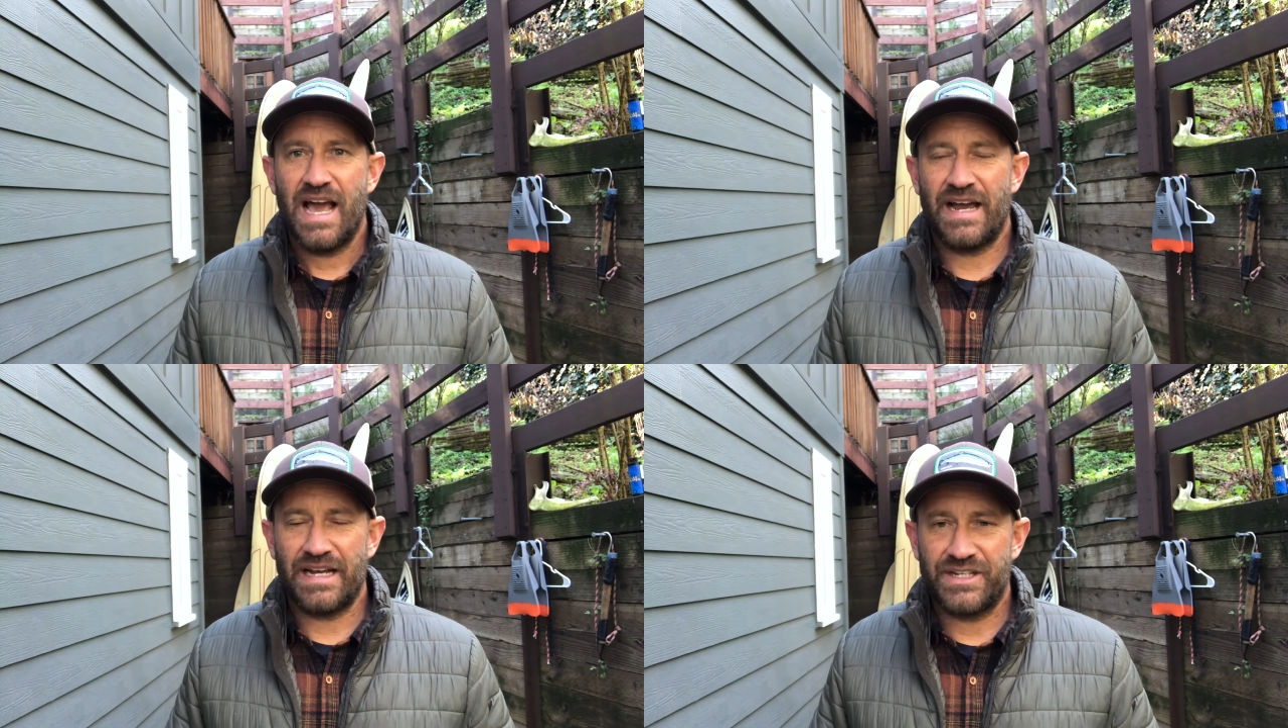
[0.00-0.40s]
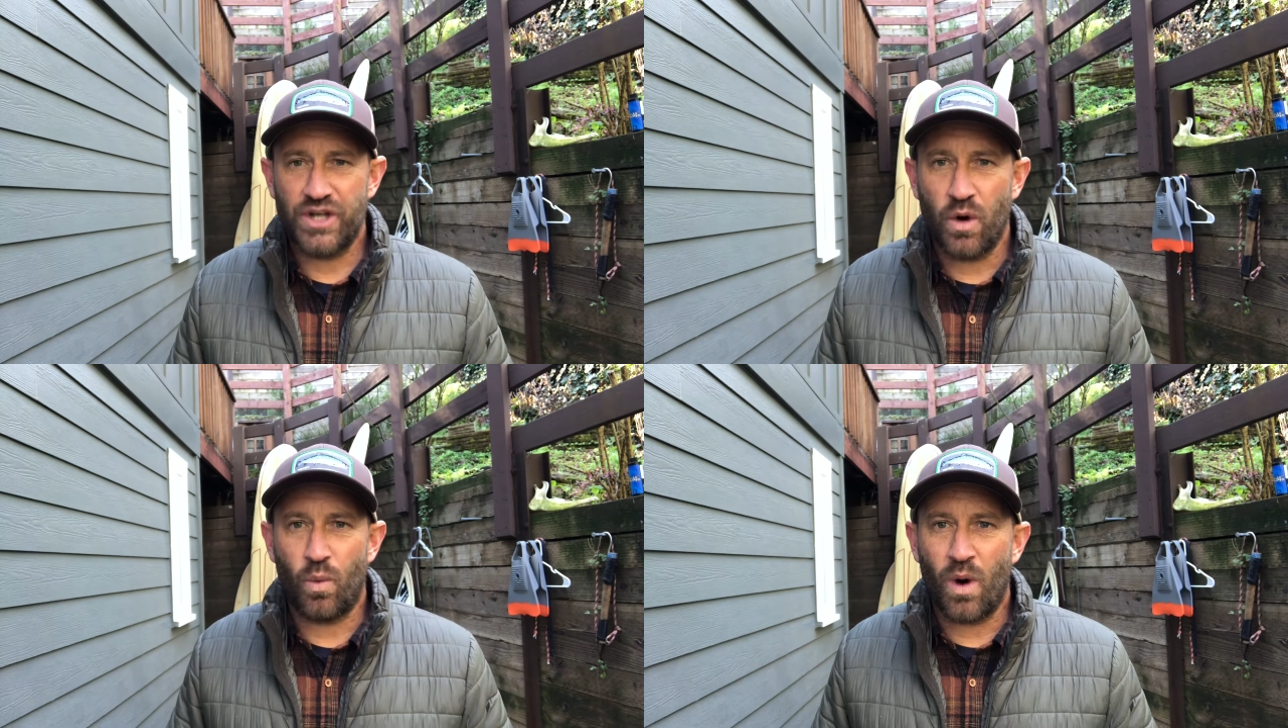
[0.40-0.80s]
and I
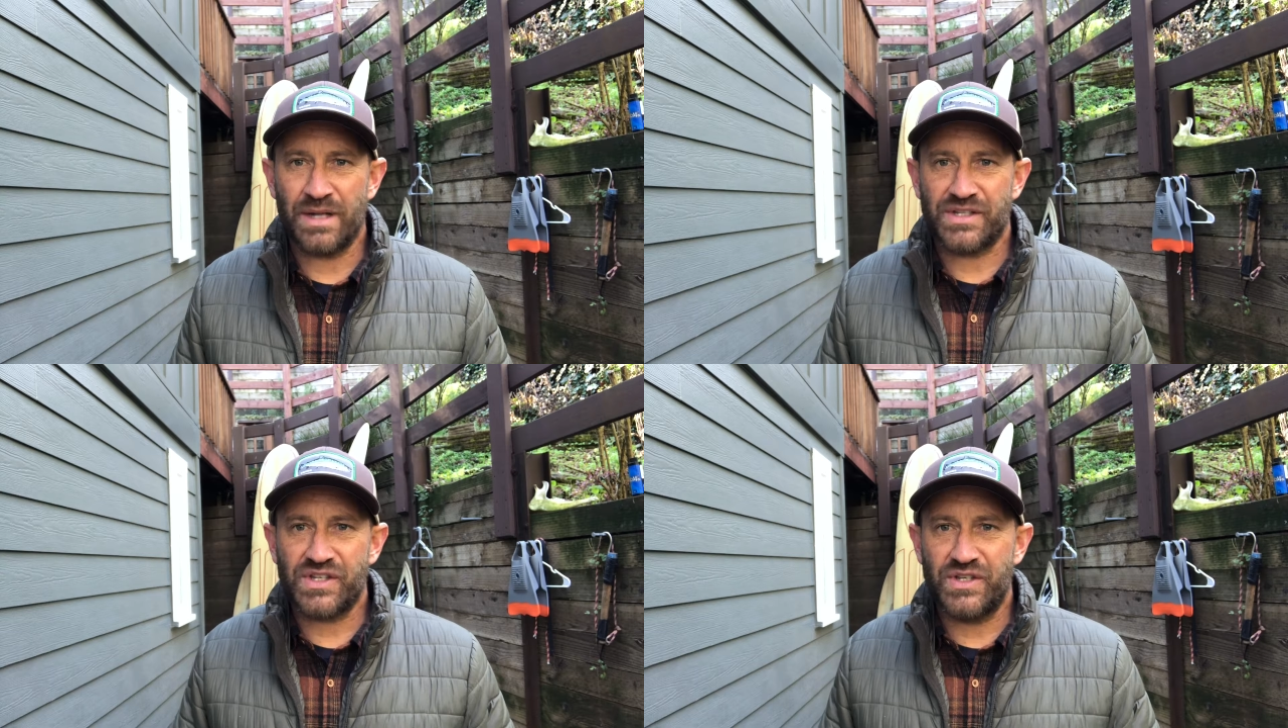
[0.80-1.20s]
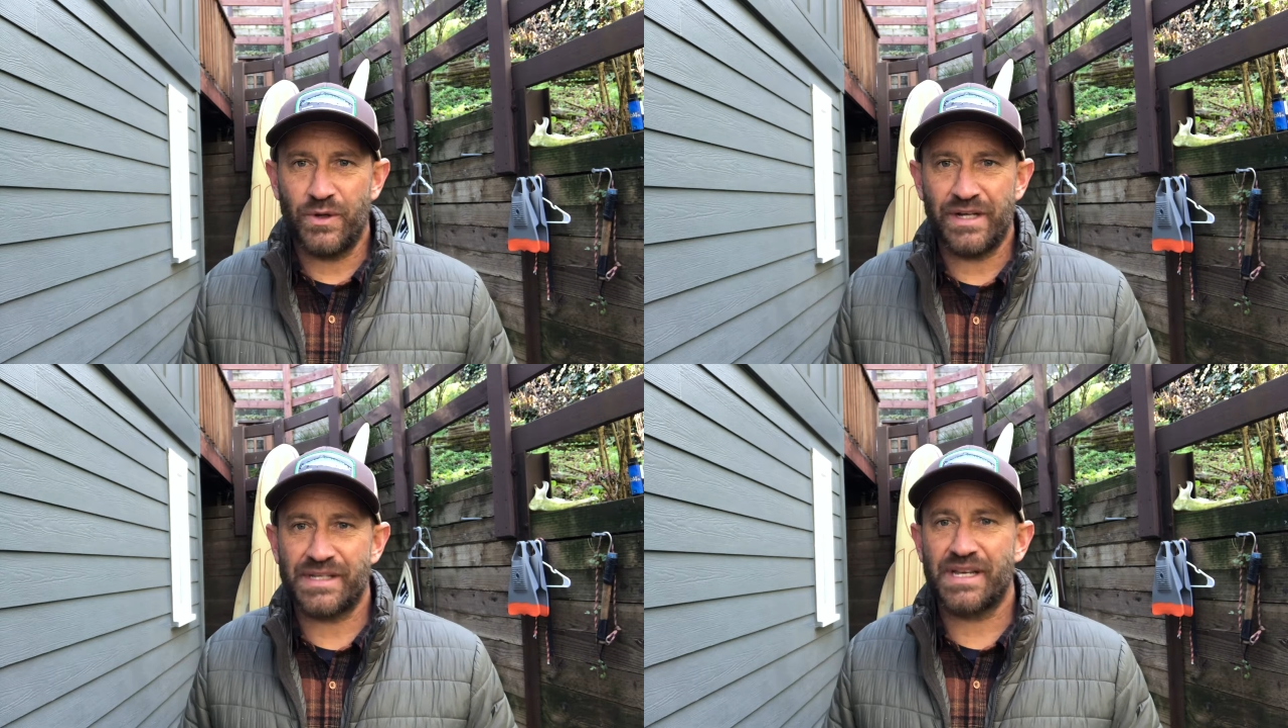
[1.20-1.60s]
don't want
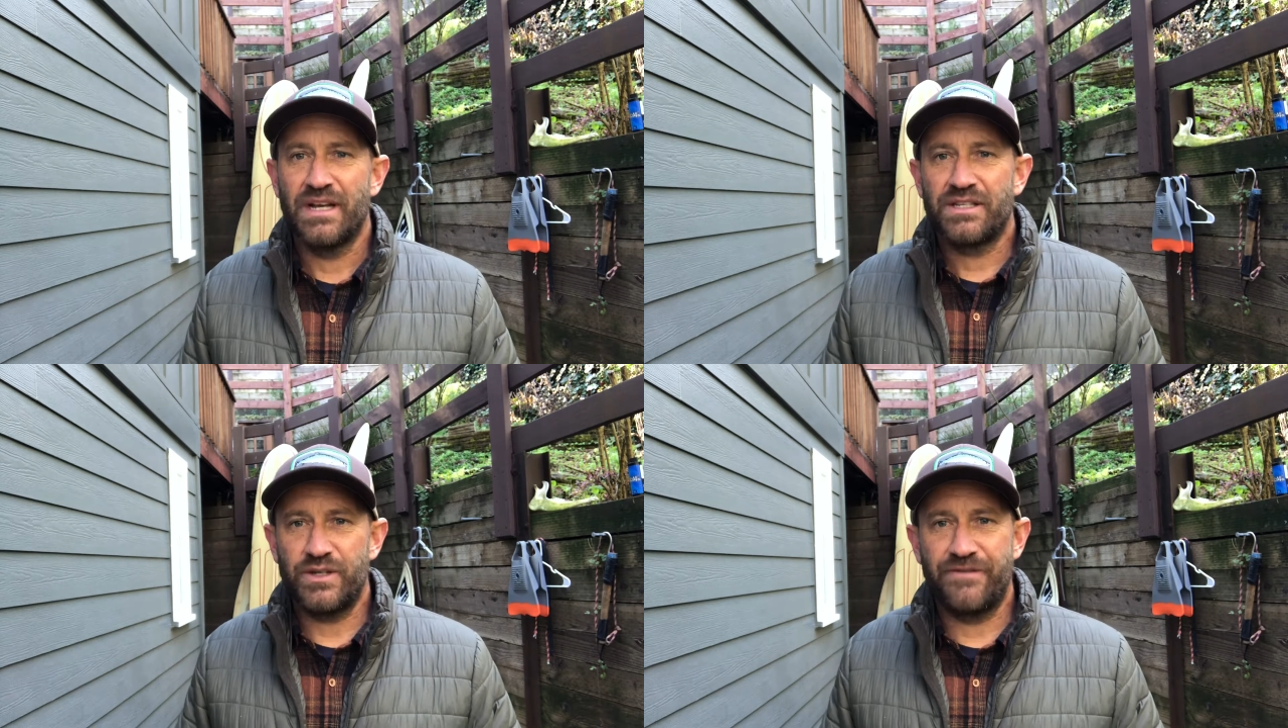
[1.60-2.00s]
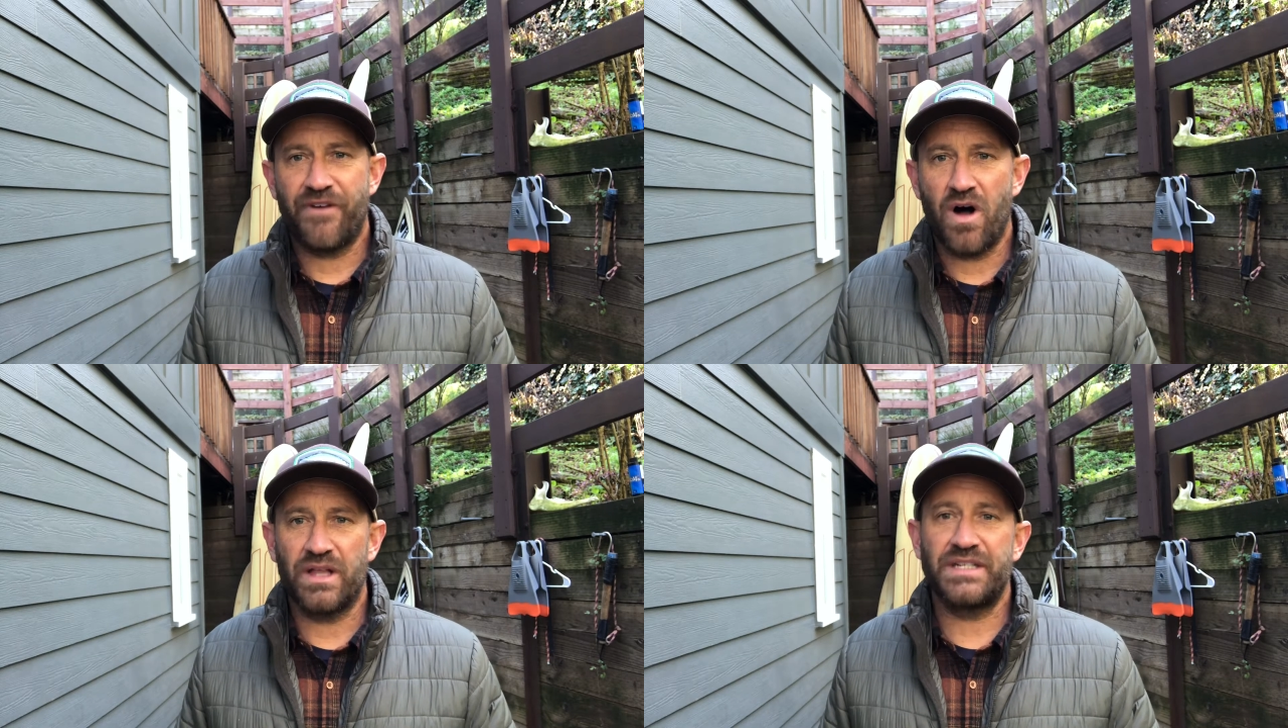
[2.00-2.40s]
students to
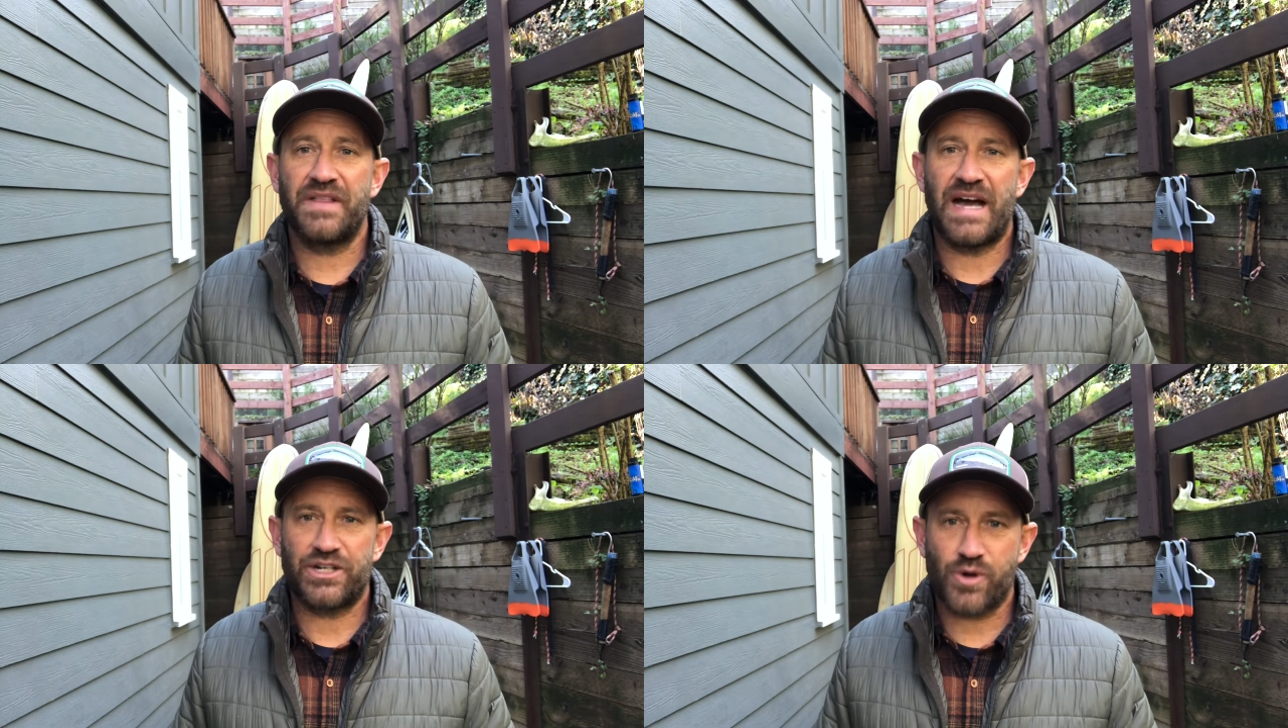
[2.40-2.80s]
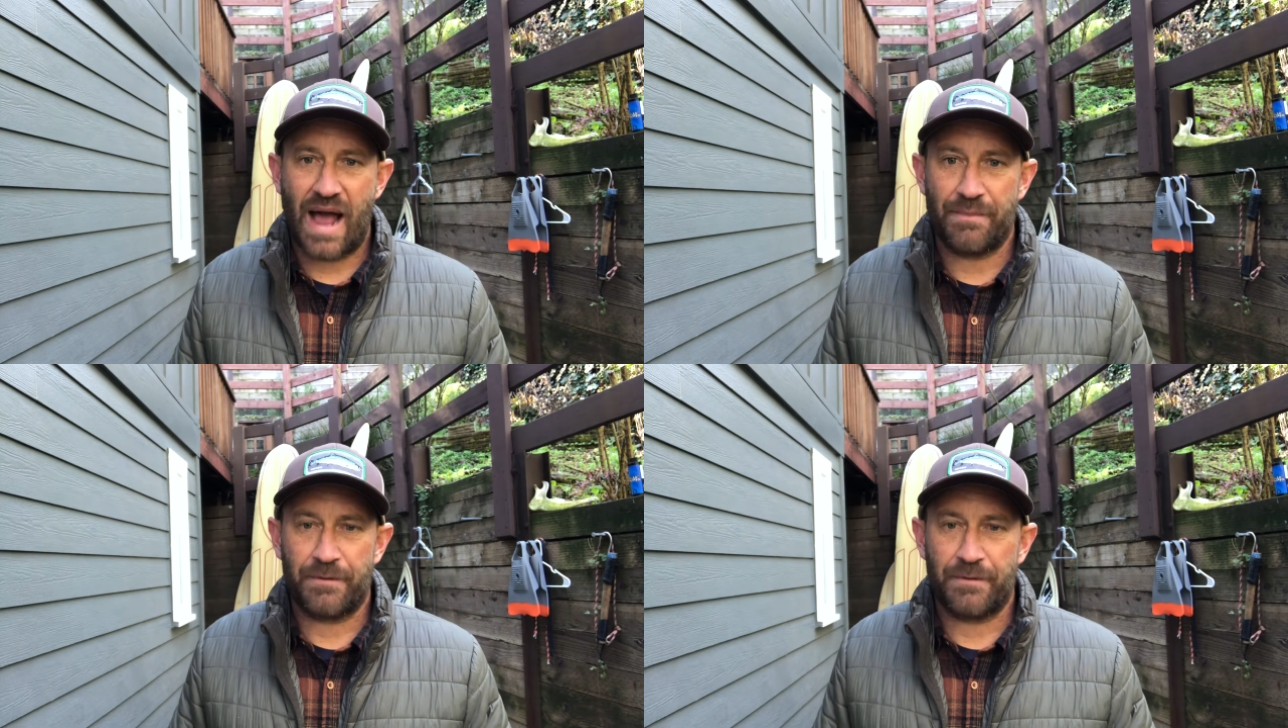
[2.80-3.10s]
fall into that trap.